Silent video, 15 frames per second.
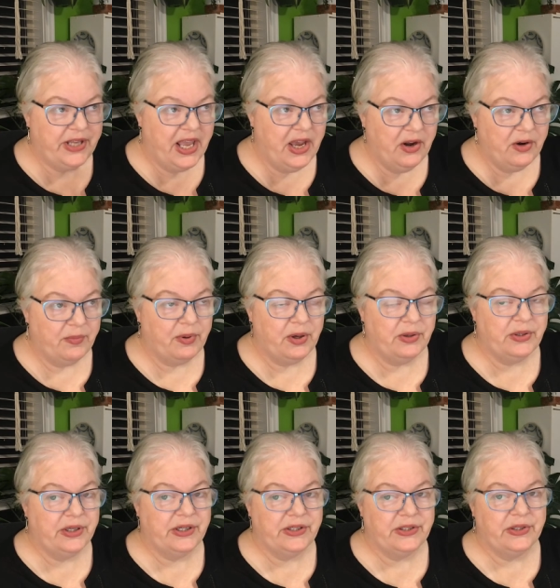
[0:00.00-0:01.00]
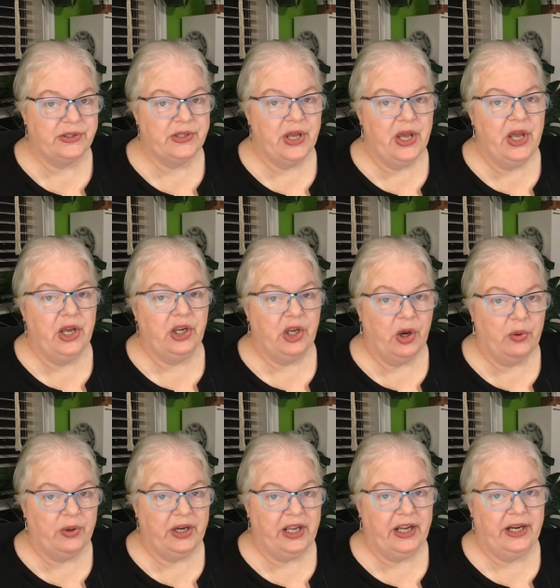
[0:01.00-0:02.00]
counter protesters
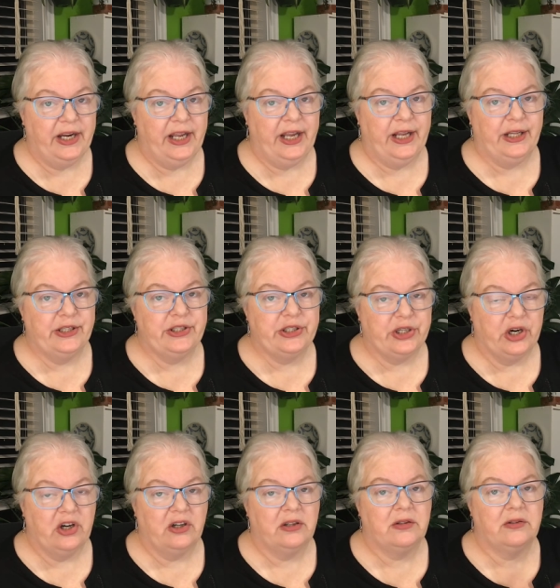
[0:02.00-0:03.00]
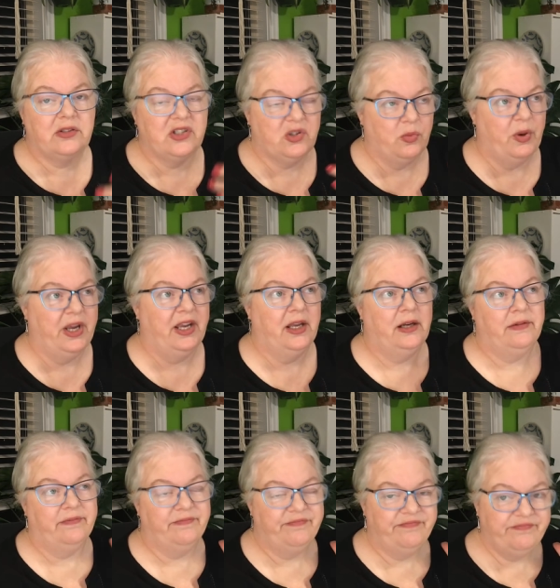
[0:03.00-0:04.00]
going in and start swinging
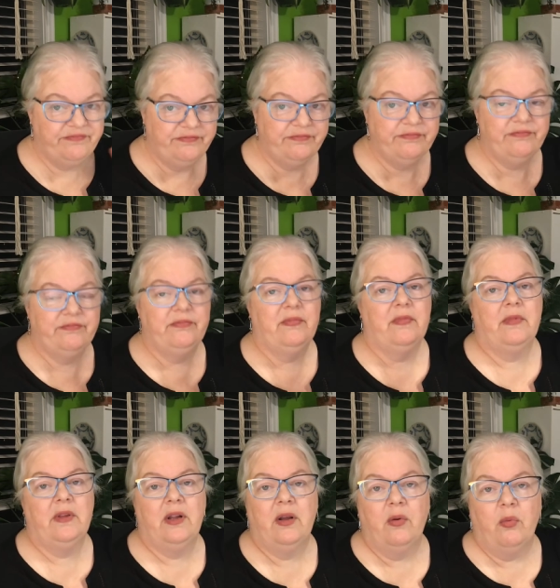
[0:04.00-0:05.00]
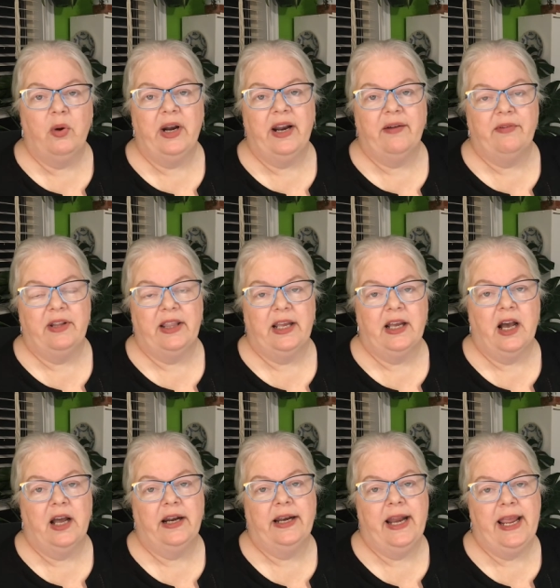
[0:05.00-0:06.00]
whatever they
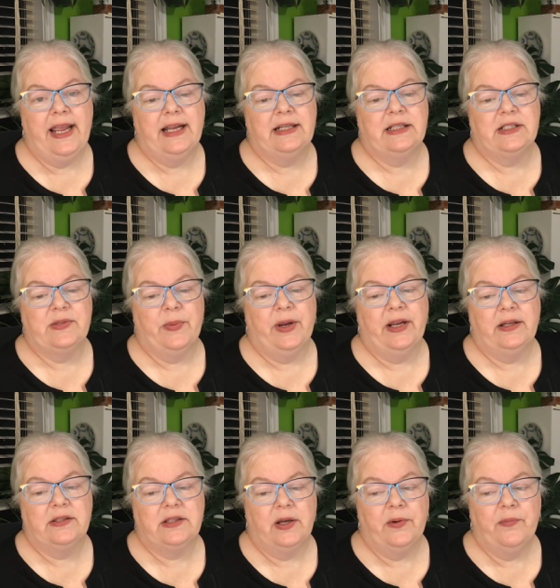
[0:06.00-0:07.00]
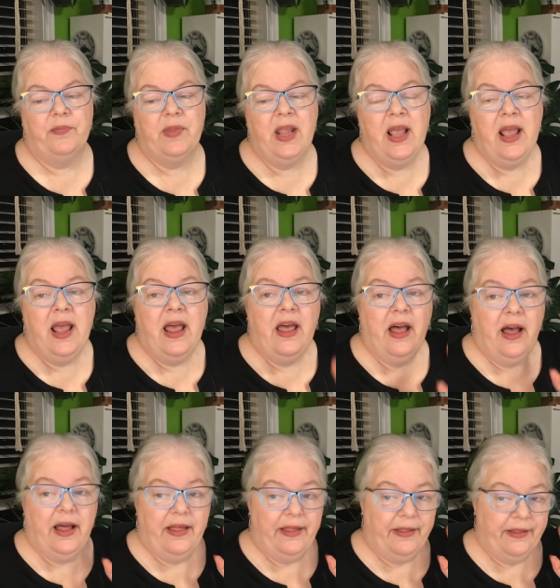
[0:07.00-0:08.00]
got me into swing. So
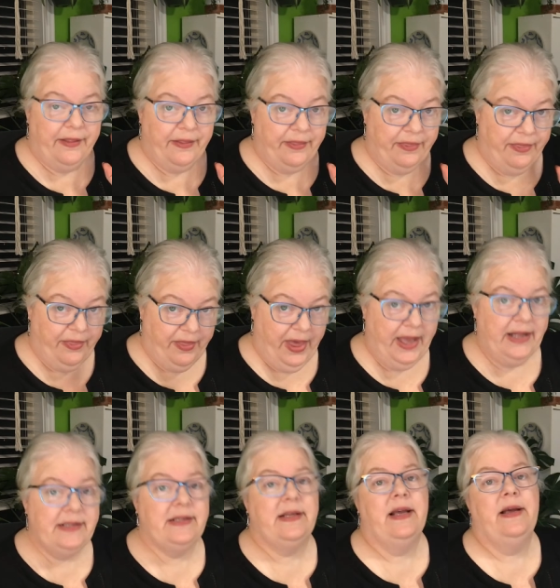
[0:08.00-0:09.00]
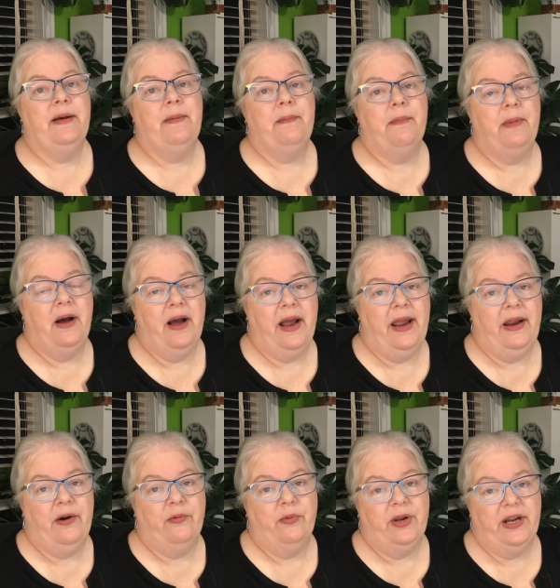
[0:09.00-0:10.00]
that's my
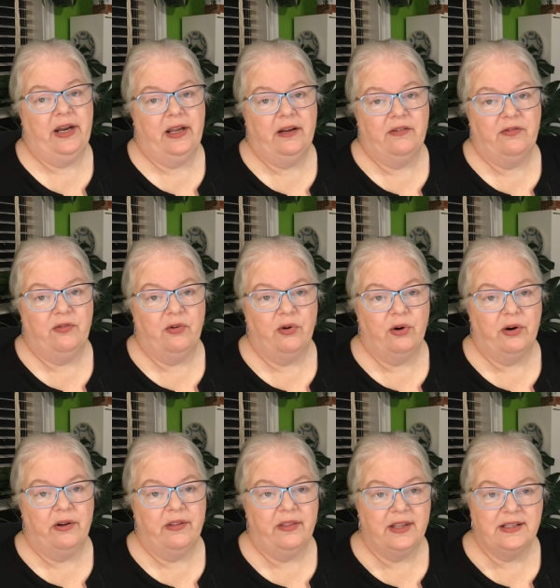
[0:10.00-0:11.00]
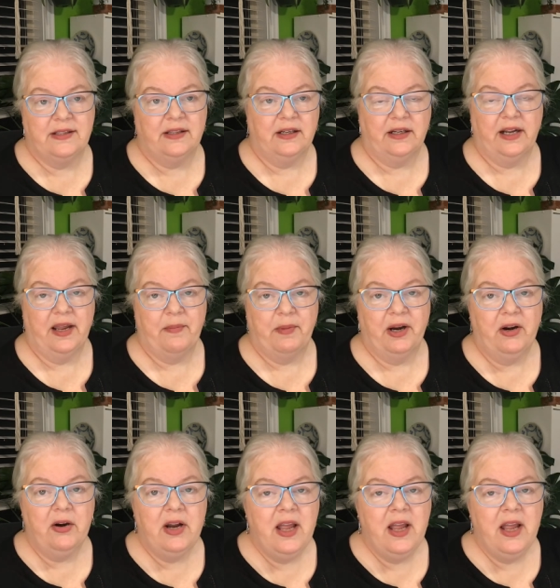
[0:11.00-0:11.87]
reading for this little nightmare.